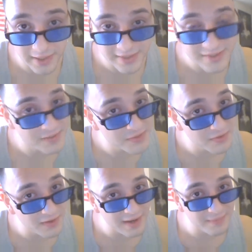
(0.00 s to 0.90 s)
me,
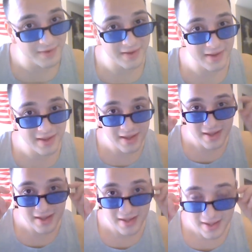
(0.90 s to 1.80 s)
subscribe.
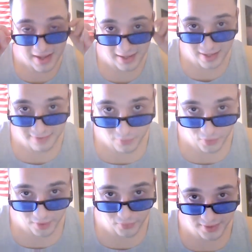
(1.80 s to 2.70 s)
And I'll have
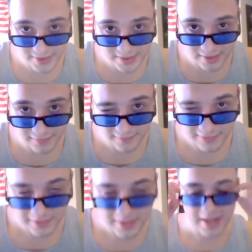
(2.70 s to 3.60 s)
more important stuff.
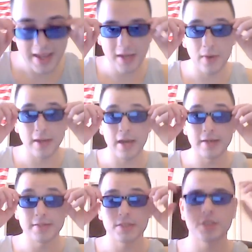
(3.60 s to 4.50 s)
Anyway,
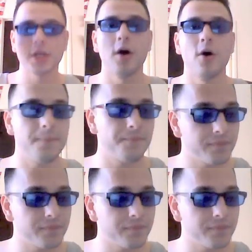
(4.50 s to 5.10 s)
guys, so